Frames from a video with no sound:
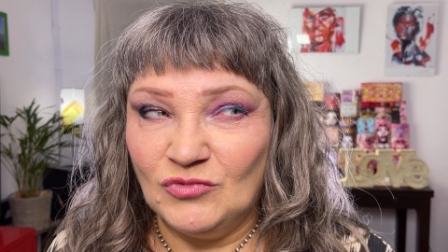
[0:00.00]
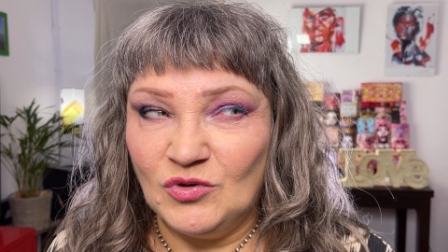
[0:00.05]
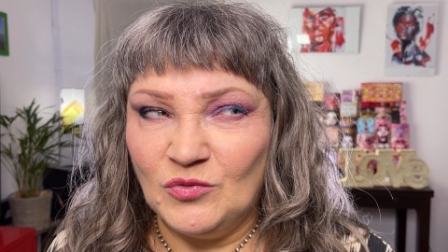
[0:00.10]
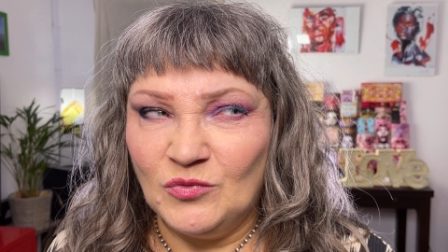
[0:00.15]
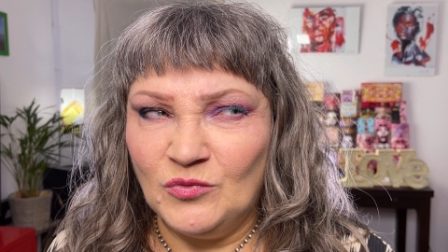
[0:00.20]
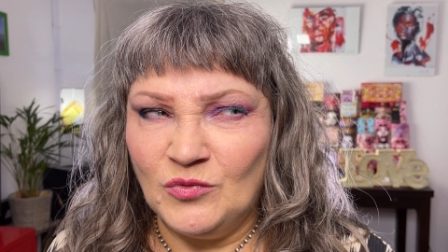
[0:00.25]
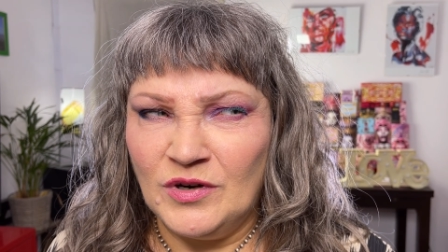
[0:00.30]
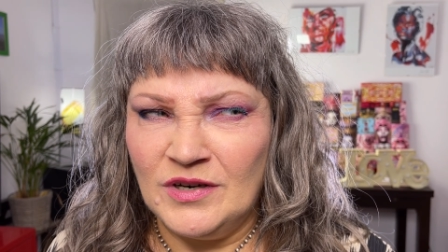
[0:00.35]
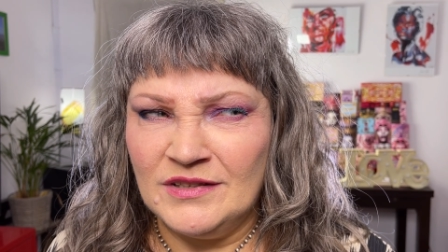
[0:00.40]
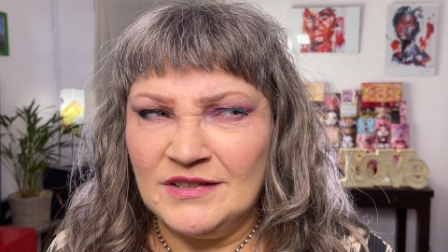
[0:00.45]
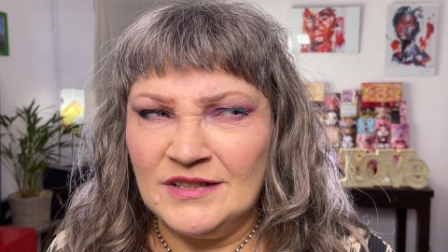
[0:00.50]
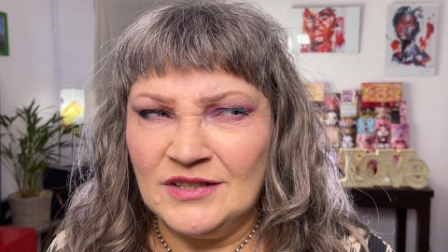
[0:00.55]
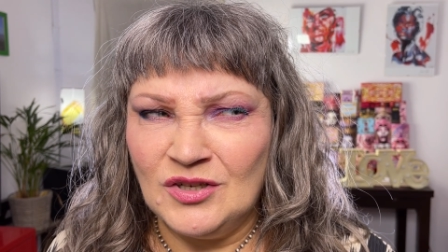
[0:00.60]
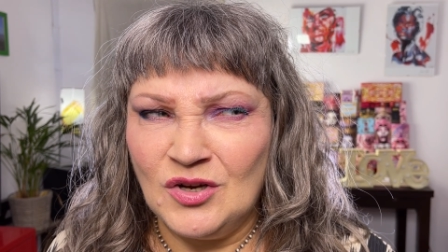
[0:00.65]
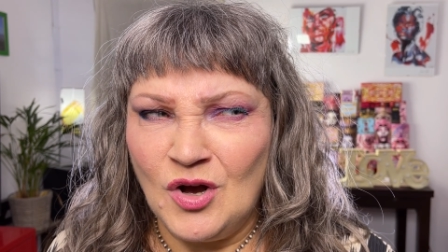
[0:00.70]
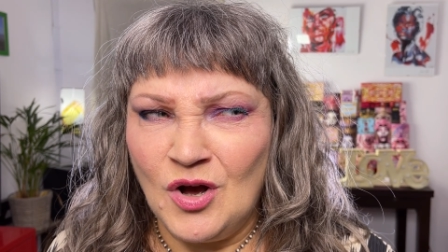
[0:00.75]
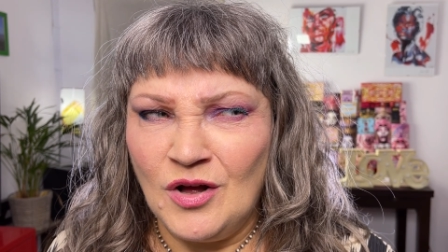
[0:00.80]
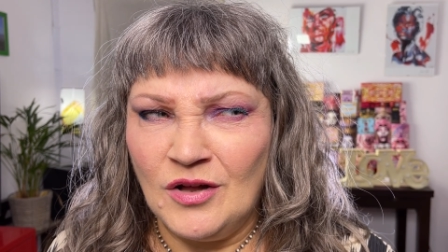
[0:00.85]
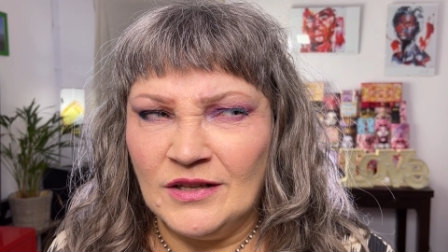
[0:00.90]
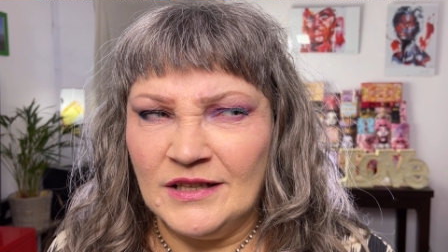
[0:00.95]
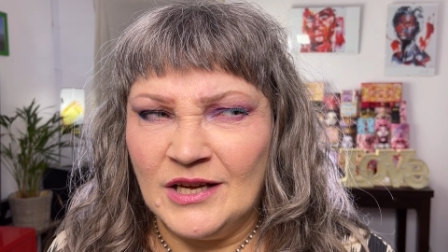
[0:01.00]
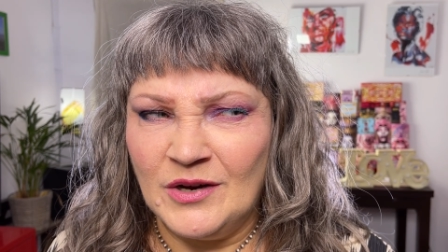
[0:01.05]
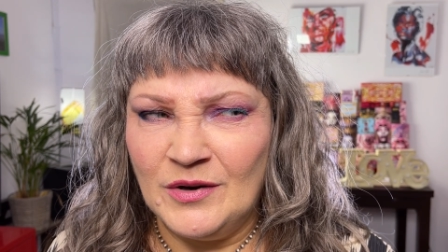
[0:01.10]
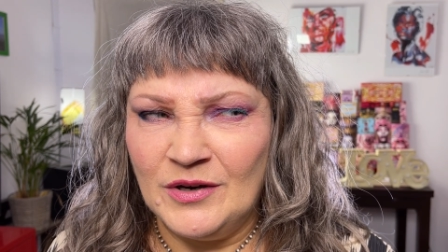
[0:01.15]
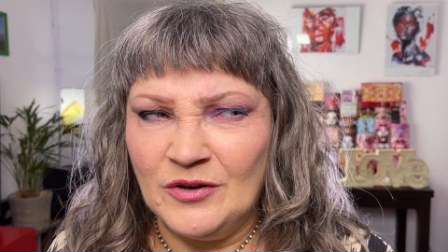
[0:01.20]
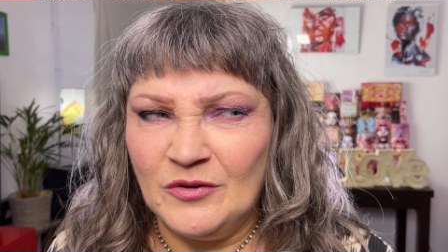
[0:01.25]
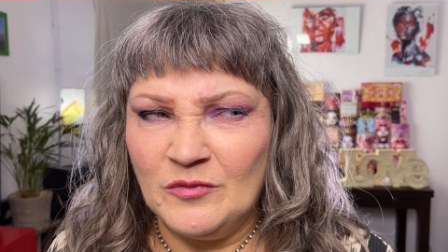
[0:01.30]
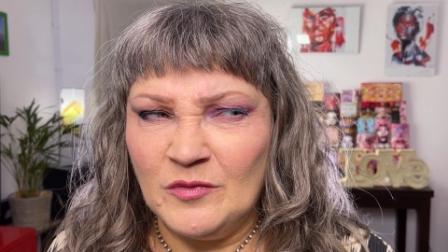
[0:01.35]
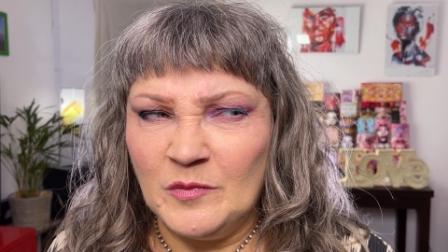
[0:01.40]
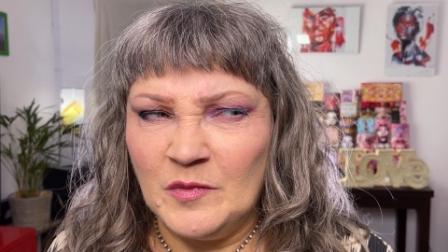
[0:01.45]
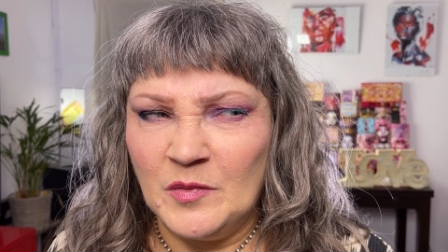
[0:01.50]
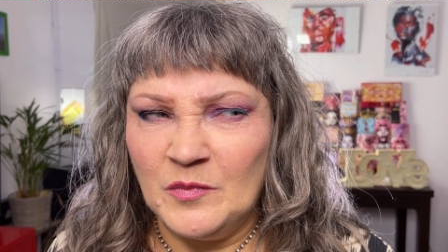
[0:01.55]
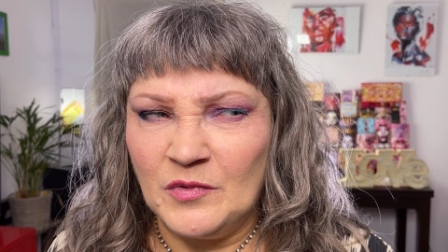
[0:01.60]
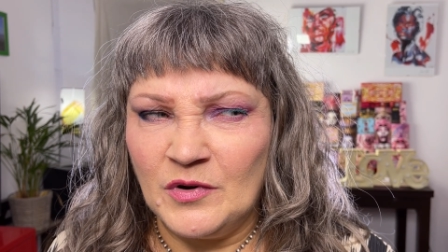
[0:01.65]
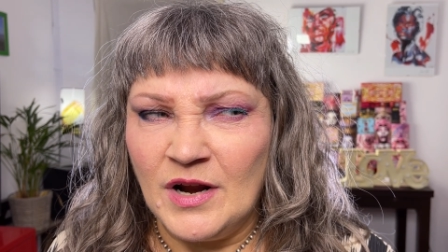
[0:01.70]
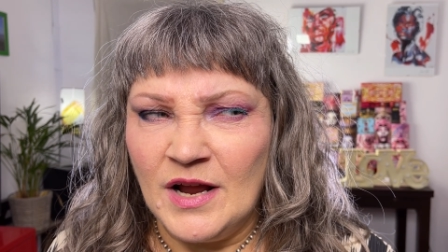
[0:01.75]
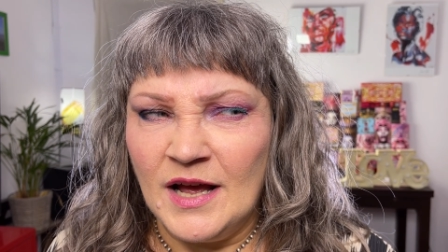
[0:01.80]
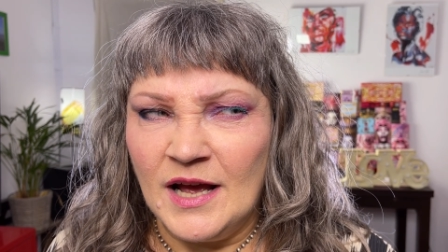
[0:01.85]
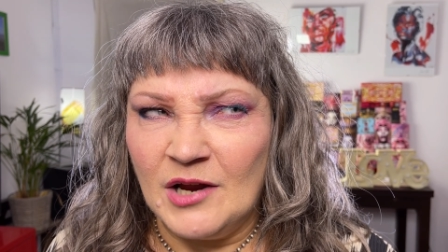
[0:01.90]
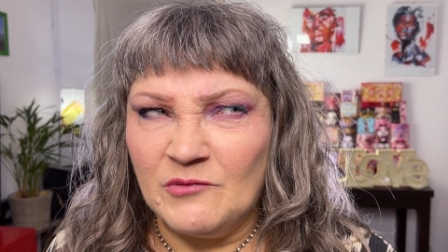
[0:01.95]
what is it called? Now I don't
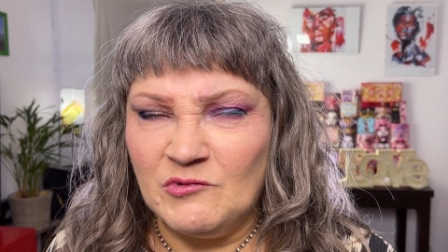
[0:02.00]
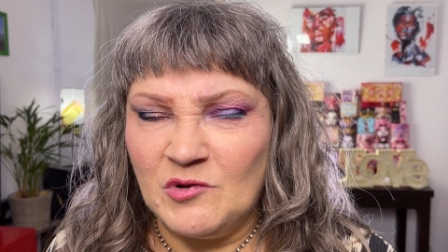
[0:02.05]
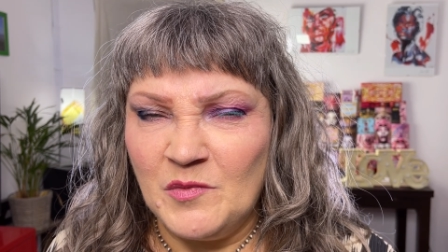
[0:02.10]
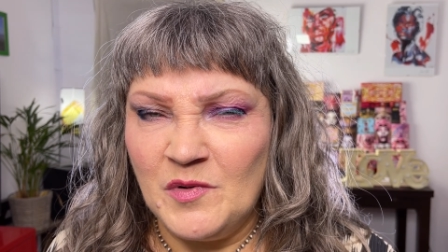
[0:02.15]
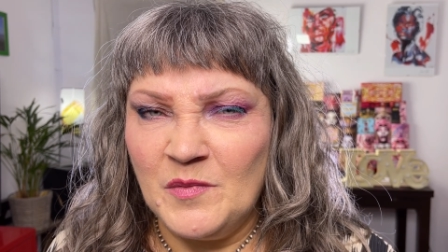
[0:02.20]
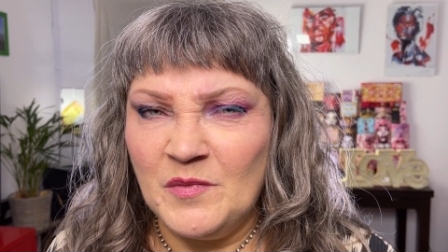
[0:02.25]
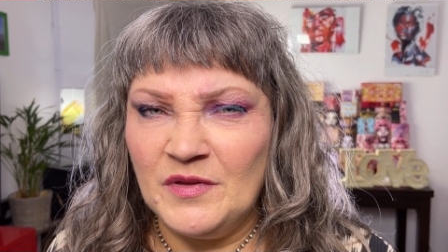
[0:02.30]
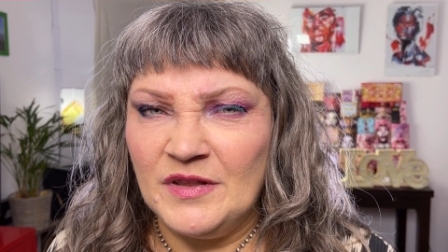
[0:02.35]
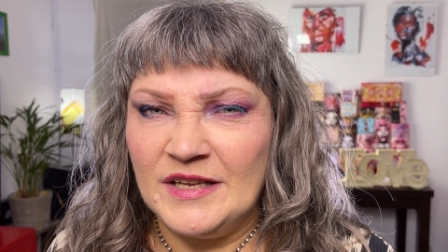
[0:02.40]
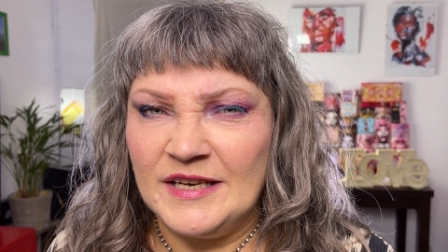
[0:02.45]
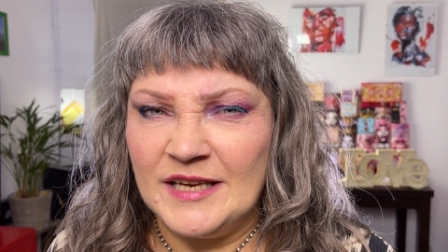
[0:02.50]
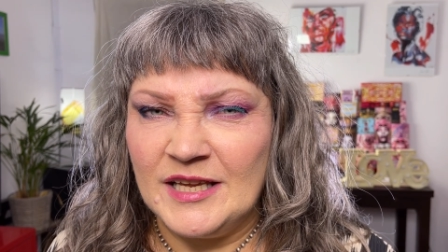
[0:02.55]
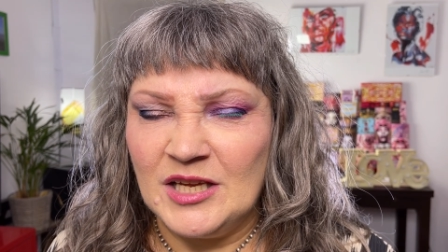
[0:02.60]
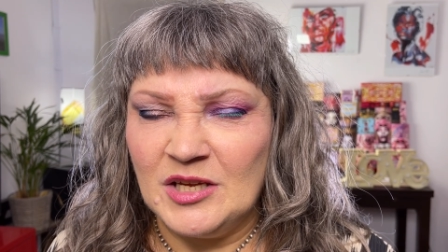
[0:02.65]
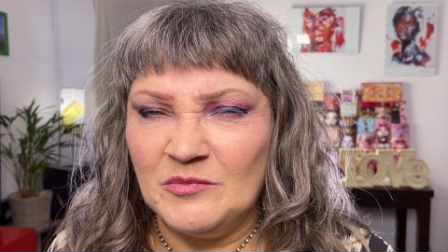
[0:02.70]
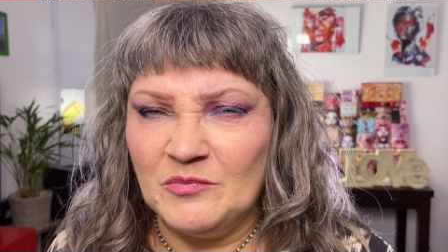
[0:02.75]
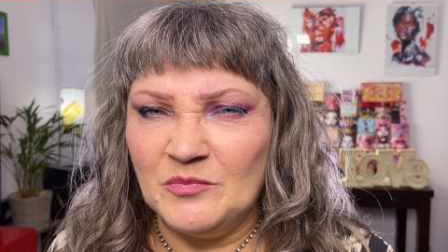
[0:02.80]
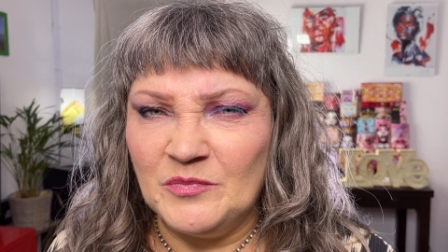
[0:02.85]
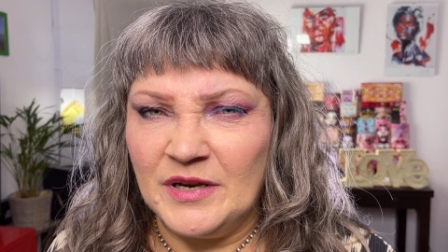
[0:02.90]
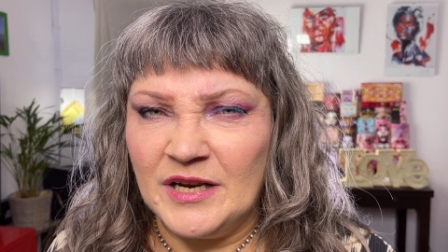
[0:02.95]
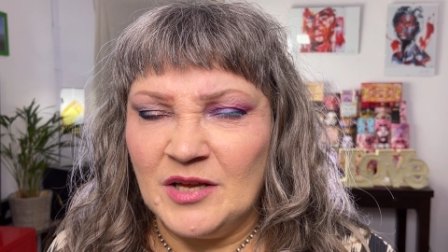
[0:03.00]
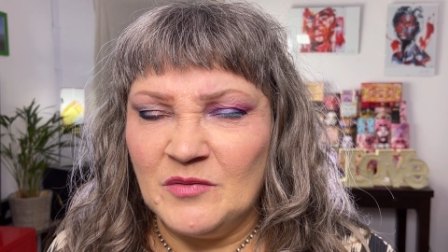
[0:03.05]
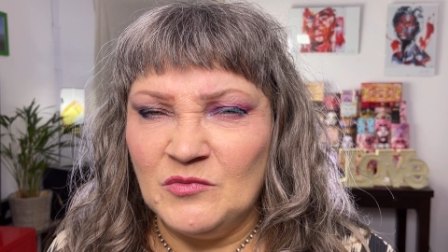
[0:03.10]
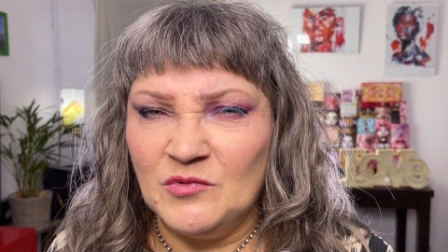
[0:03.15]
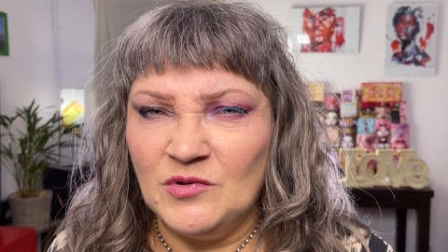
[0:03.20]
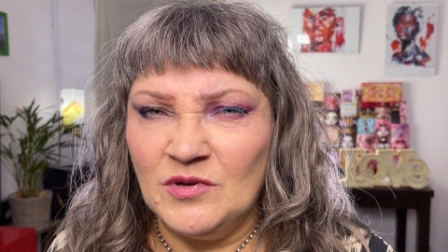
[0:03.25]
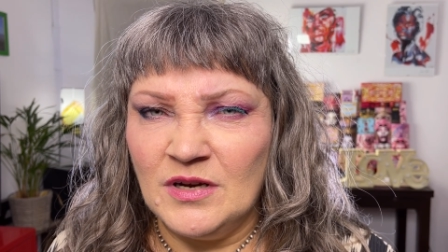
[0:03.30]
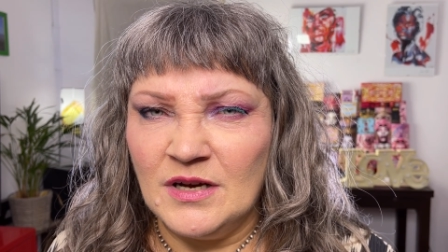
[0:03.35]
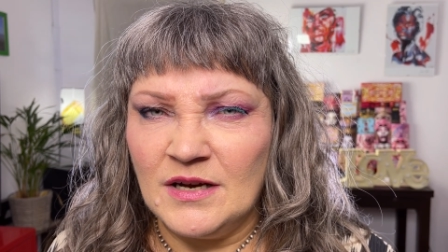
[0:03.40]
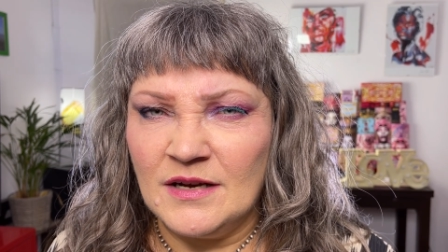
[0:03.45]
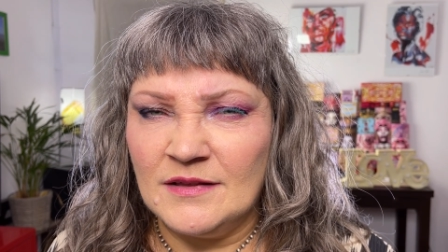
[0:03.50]
remember. Remember the name, Bellamour.